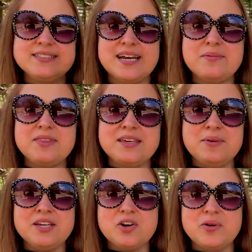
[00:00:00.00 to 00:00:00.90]
type
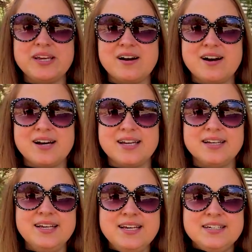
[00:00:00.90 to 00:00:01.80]
theming going on.